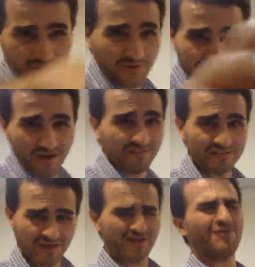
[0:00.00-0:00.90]
you have done this.
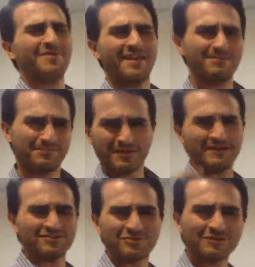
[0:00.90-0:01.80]
I know that. I'm pretty
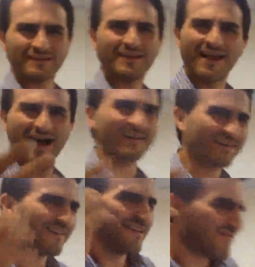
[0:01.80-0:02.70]
sure that I
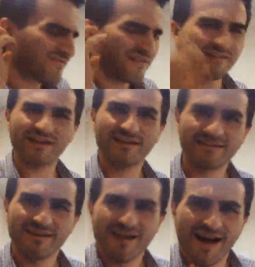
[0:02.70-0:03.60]
can feel. I can,
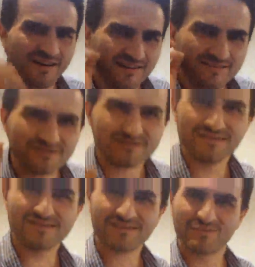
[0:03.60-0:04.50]
I can just
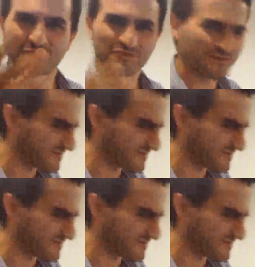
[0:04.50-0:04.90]
listen what you're